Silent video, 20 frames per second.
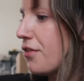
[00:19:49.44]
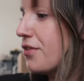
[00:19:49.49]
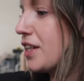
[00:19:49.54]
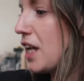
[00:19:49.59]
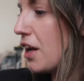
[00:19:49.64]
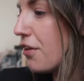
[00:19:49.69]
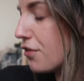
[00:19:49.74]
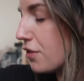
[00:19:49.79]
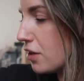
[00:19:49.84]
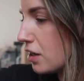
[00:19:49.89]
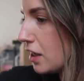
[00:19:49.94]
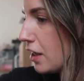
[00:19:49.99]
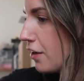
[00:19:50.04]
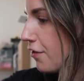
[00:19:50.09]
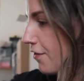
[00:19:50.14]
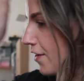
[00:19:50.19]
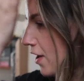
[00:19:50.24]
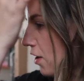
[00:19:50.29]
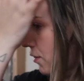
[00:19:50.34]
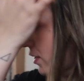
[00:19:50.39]
I've definitely
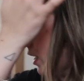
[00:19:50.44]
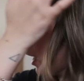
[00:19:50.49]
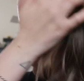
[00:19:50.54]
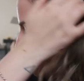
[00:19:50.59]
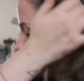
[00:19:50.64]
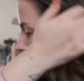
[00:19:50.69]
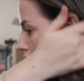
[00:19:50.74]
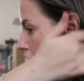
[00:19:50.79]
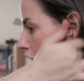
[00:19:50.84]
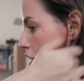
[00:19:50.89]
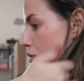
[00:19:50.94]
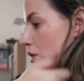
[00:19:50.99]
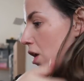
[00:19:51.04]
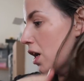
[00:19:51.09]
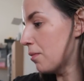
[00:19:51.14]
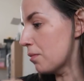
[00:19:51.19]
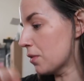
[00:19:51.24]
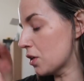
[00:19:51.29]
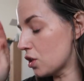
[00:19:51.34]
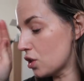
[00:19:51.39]
felt, even though
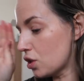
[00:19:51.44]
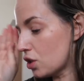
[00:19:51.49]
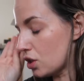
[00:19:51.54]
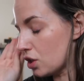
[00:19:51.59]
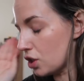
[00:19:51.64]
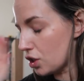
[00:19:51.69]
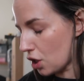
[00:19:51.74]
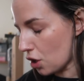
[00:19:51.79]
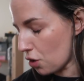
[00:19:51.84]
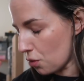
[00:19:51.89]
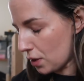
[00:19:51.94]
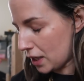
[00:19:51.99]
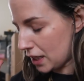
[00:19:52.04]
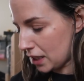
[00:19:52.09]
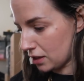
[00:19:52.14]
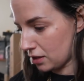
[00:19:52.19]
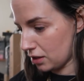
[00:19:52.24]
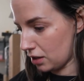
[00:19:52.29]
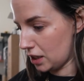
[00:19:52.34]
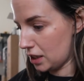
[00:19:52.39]
I'm so
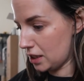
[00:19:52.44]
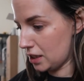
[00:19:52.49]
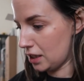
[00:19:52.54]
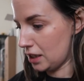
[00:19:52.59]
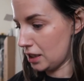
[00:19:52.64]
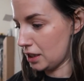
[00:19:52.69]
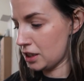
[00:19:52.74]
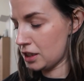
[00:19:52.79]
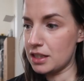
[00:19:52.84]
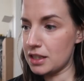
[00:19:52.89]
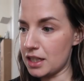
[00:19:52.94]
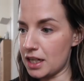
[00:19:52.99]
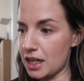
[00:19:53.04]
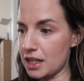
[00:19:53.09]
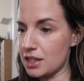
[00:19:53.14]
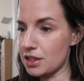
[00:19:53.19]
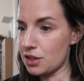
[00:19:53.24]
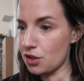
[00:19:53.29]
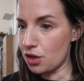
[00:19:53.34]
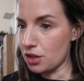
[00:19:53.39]
excited to
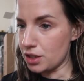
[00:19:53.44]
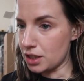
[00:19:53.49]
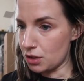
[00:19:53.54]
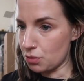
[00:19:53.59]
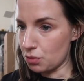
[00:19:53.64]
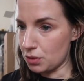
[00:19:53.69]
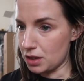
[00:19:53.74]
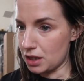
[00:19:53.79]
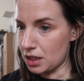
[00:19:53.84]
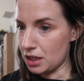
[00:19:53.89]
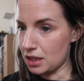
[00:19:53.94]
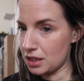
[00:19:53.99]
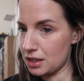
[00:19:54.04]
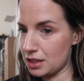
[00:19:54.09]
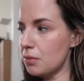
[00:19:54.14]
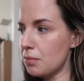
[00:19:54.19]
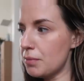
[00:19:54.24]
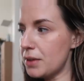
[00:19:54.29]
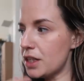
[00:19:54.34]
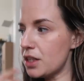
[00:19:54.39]
get started with
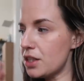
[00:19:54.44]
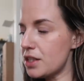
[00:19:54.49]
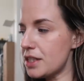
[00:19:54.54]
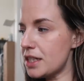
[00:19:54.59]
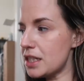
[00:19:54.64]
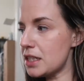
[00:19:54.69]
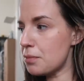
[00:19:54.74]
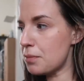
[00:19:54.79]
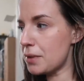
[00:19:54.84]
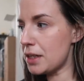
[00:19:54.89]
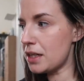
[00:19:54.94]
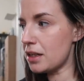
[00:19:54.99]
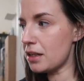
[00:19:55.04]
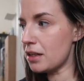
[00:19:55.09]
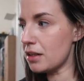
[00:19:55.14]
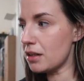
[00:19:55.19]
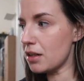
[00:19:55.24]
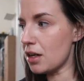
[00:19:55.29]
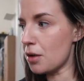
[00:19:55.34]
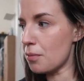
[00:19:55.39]
this, because it's
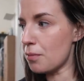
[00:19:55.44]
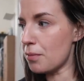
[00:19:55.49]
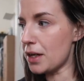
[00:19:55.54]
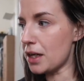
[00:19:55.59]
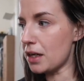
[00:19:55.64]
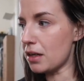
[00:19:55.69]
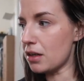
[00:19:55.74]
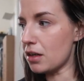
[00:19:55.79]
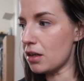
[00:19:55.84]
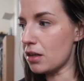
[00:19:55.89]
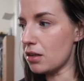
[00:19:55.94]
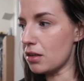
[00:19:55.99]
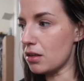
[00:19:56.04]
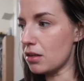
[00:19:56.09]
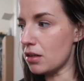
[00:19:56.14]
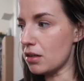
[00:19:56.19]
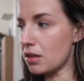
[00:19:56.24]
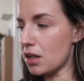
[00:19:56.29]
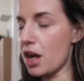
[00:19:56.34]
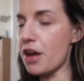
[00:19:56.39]
been a bit,
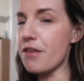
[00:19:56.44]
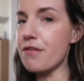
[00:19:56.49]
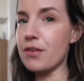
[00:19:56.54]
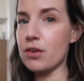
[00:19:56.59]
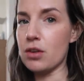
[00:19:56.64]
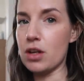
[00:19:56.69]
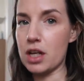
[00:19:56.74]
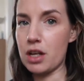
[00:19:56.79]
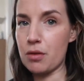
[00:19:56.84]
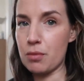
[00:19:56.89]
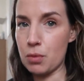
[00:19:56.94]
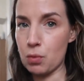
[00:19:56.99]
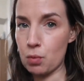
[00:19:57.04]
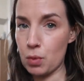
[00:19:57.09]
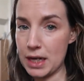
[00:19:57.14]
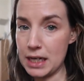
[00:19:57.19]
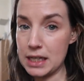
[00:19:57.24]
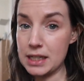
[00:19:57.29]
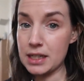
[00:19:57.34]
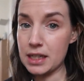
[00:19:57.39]
like, I feel like I've been
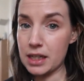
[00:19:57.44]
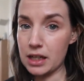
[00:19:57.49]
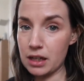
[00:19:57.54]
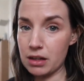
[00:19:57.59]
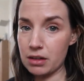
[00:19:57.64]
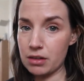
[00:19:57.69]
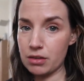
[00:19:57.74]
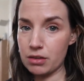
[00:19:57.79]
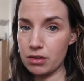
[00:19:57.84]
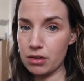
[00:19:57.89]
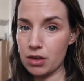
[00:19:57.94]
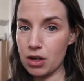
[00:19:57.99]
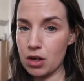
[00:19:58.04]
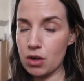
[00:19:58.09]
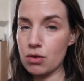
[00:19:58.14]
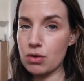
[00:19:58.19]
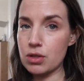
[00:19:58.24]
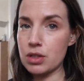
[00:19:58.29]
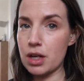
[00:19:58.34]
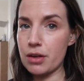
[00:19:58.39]
waiting a
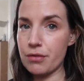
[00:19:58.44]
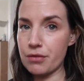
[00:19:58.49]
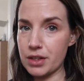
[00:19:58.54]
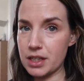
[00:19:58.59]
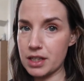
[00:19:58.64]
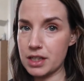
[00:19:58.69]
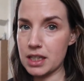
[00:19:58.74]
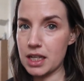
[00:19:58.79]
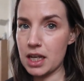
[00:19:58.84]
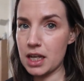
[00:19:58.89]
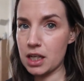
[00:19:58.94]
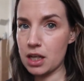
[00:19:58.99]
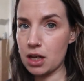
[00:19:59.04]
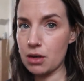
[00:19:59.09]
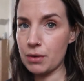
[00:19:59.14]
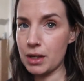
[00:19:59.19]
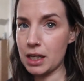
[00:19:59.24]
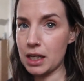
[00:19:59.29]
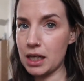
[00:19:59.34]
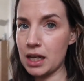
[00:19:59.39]
long time for this to get
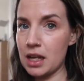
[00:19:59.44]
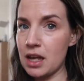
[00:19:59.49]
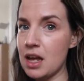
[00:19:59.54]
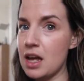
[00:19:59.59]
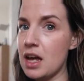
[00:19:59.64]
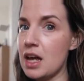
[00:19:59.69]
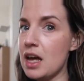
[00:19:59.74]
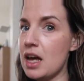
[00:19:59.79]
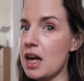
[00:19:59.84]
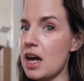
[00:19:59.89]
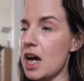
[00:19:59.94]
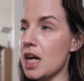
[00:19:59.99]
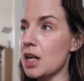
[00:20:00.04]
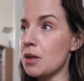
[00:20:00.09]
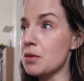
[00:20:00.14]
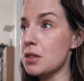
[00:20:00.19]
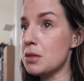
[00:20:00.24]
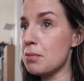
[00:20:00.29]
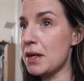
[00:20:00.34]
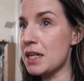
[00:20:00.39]
going, and
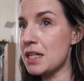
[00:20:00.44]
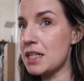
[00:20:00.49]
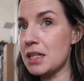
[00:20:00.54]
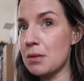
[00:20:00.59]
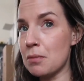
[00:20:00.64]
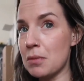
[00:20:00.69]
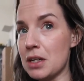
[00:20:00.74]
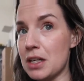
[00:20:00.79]
I'm spending